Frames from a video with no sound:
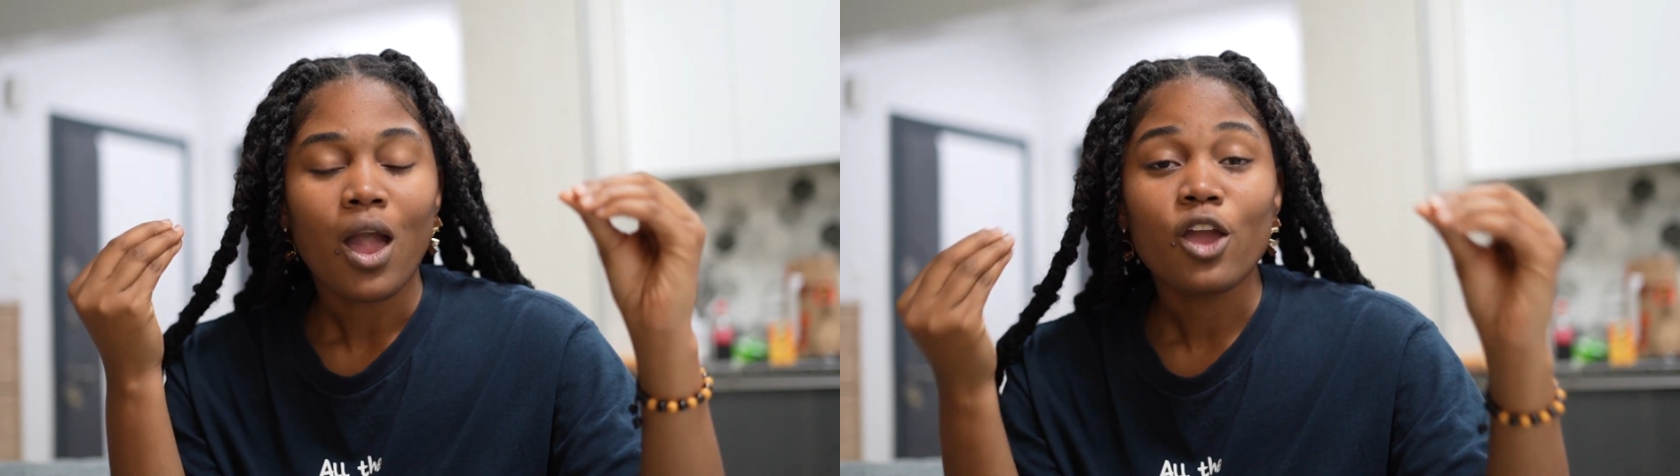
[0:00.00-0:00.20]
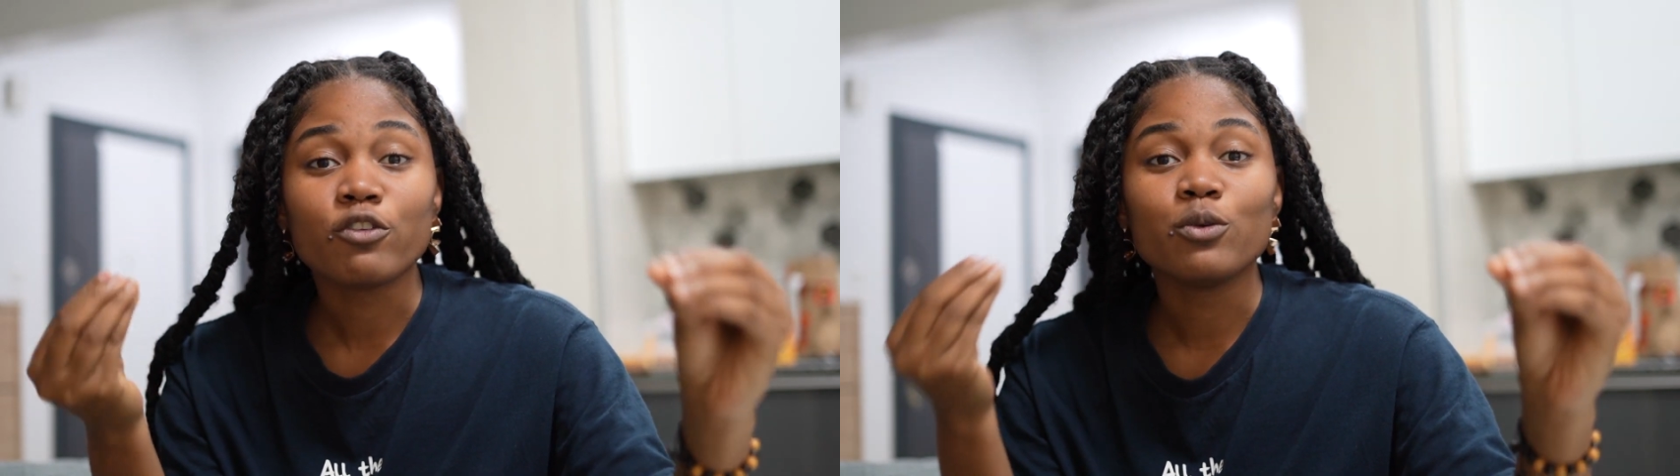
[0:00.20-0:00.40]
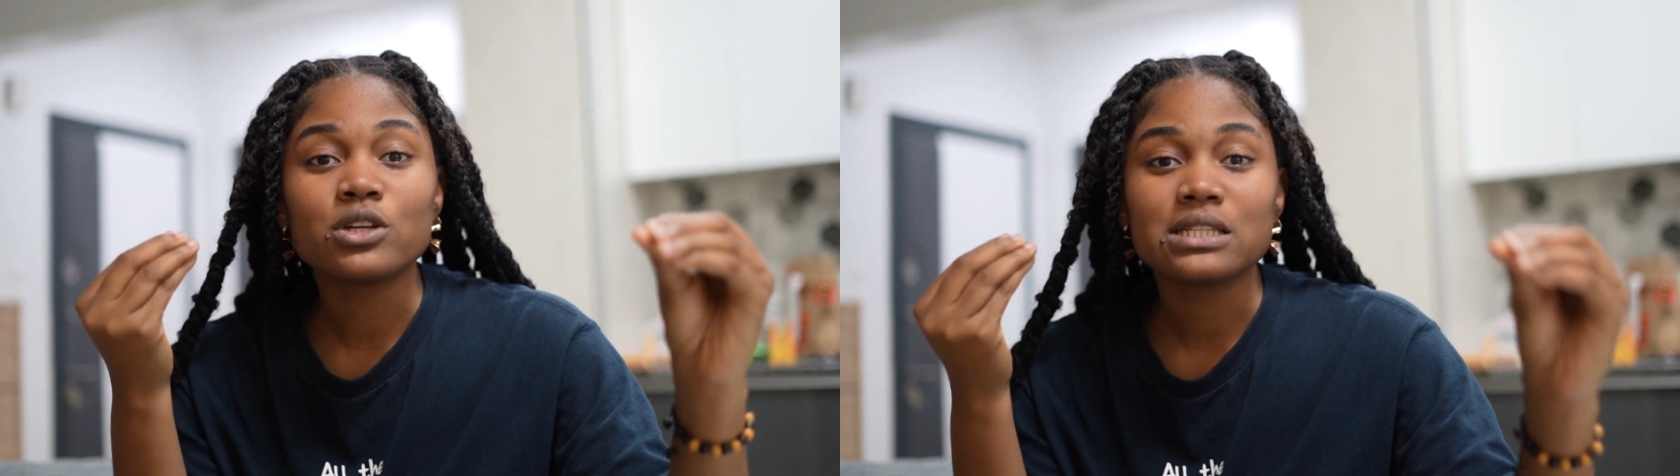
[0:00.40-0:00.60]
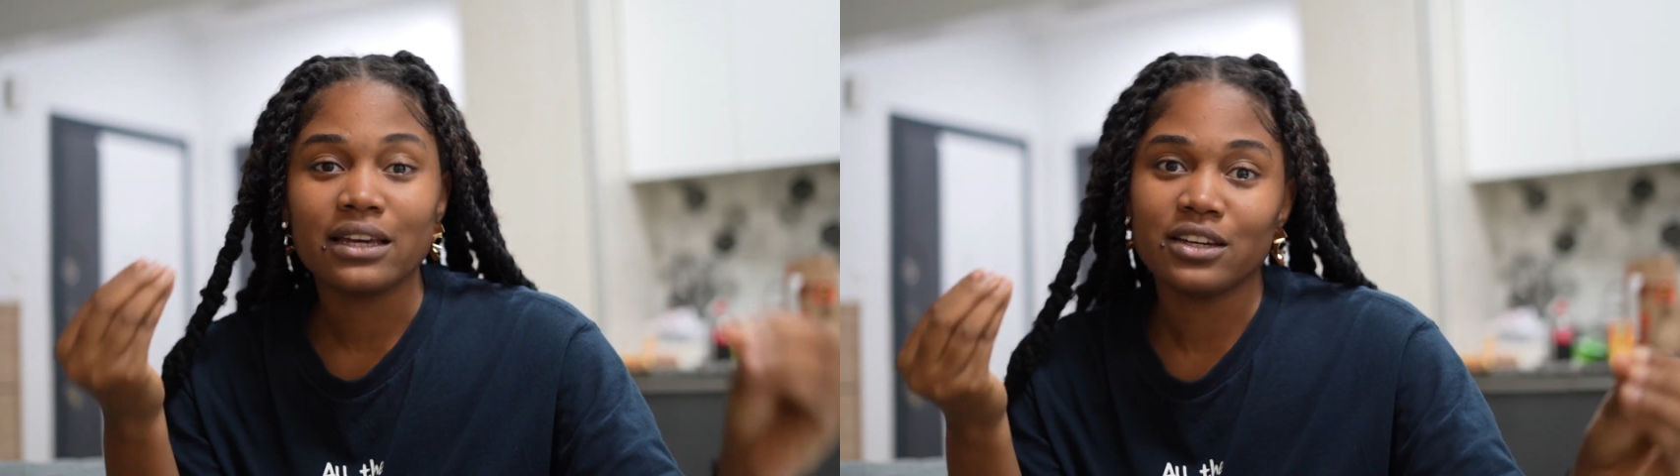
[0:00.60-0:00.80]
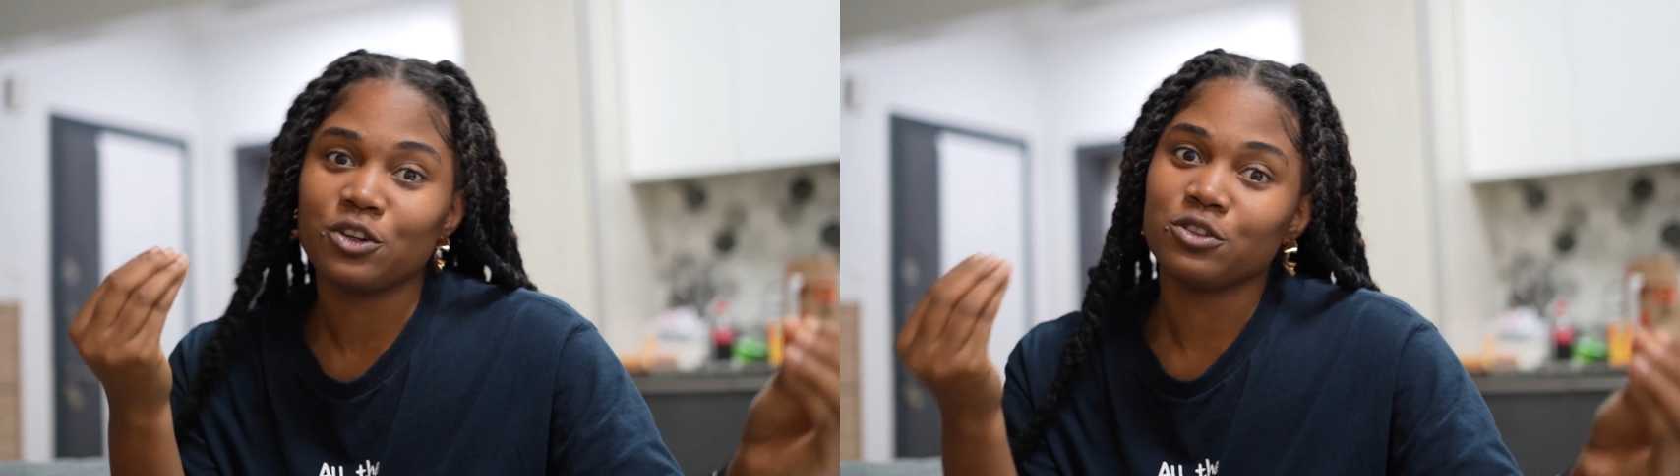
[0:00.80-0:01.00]
if you want to
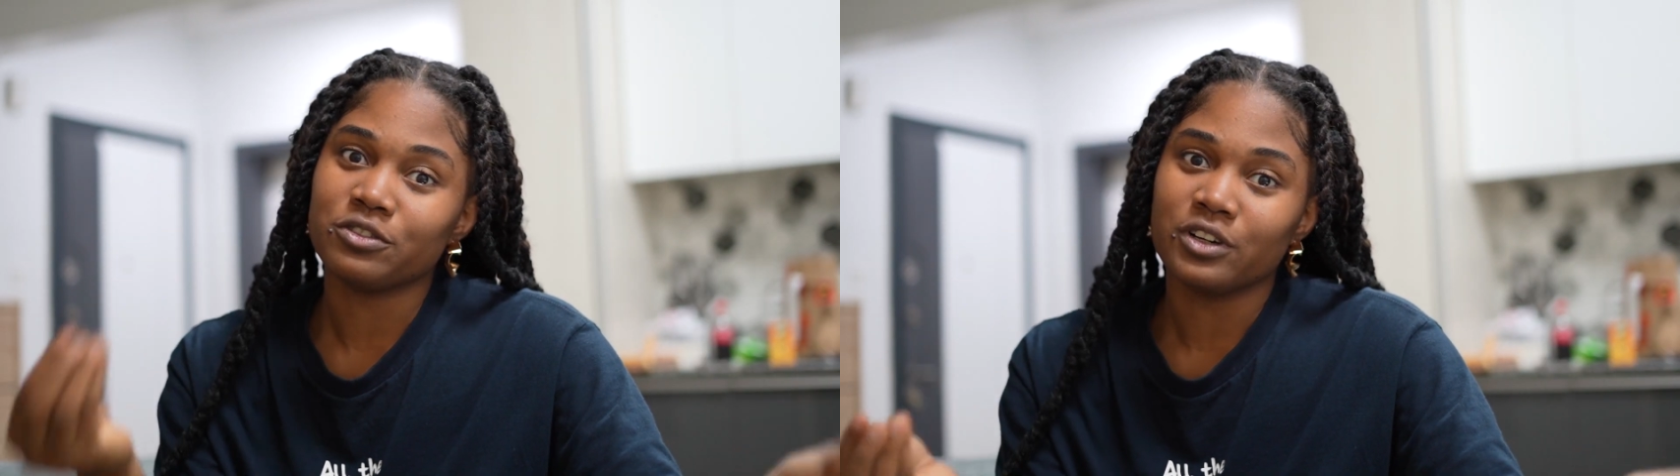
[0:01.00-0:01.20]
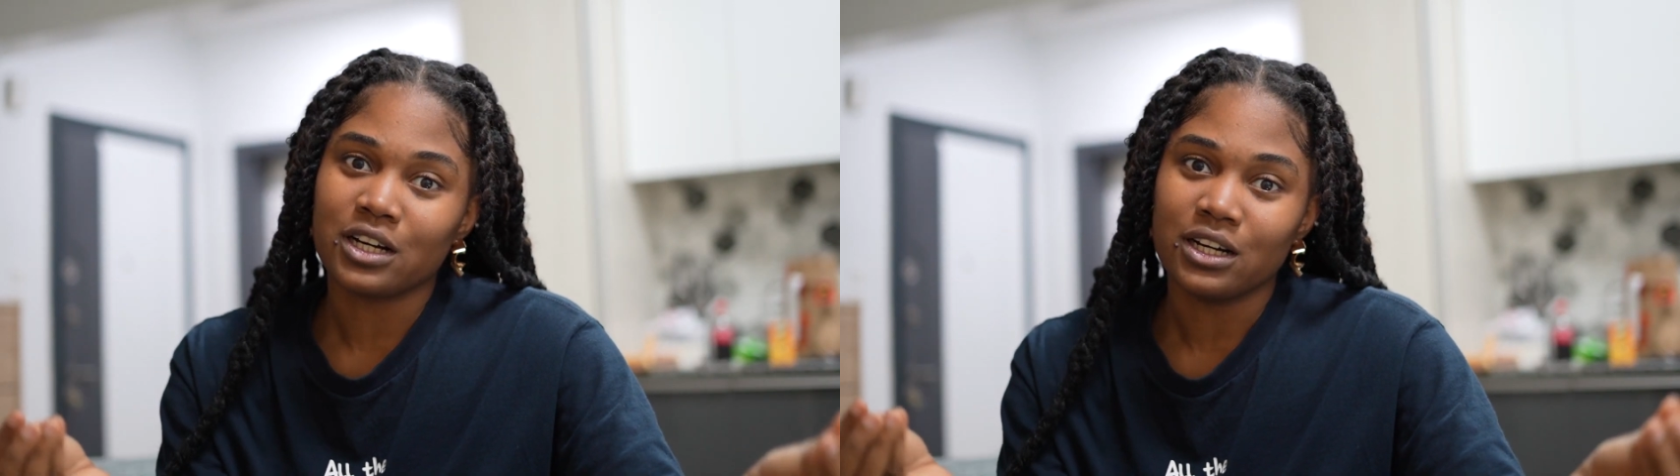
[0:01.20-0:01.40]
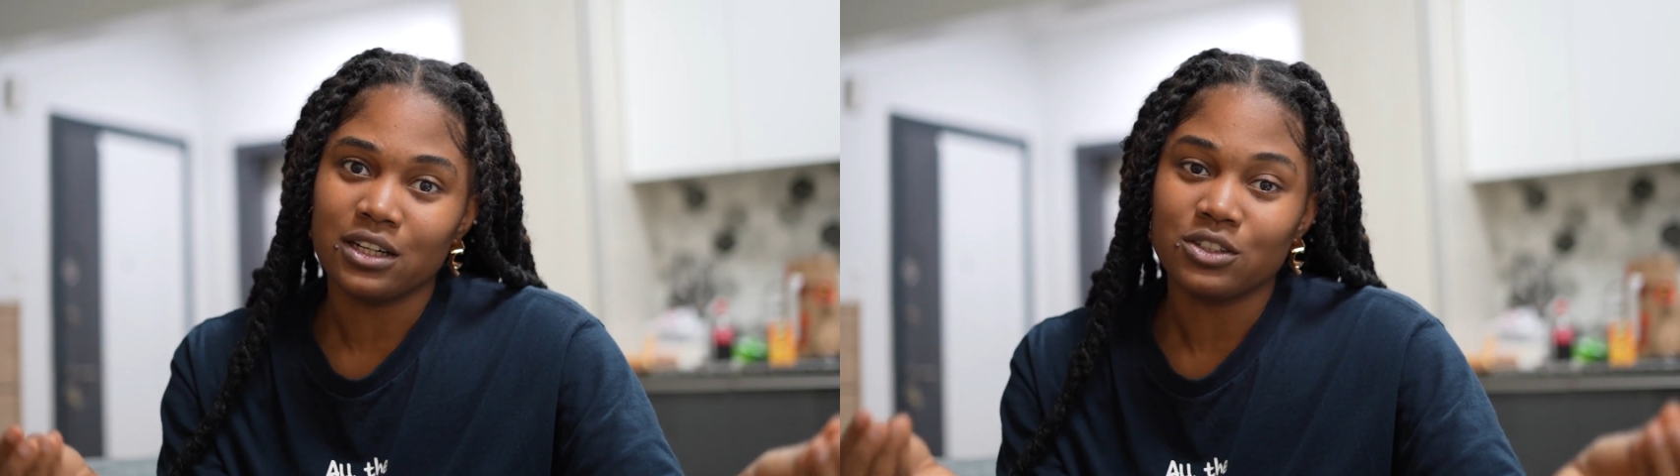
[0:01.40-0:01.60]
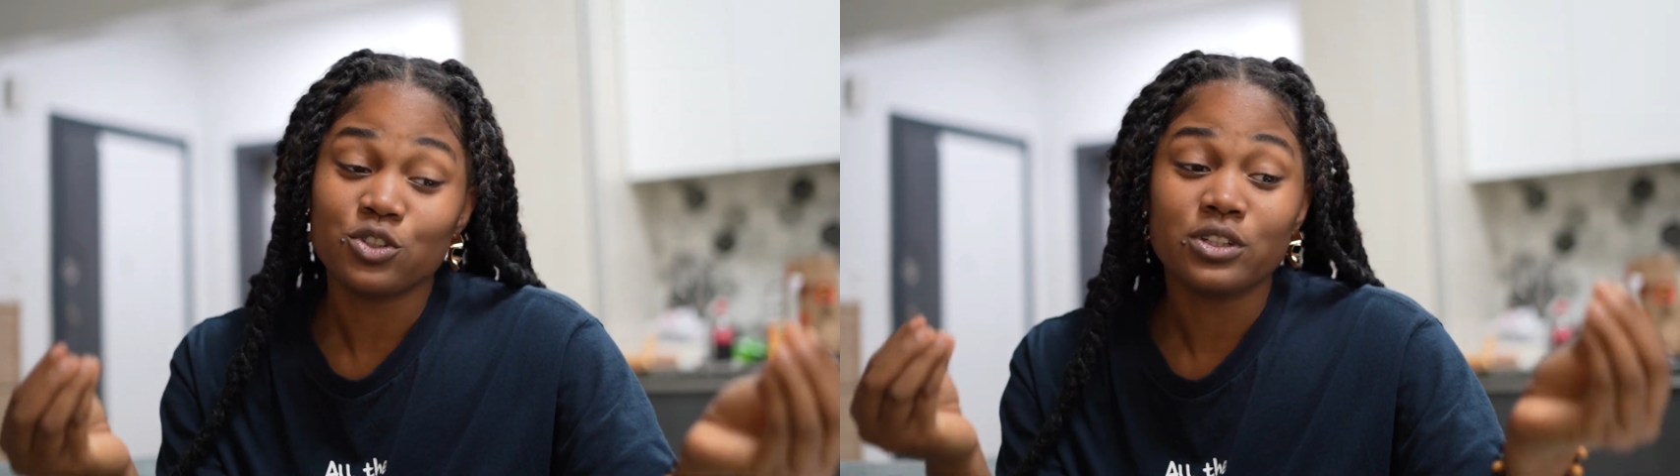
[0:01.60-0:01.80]
get a yellow fever card,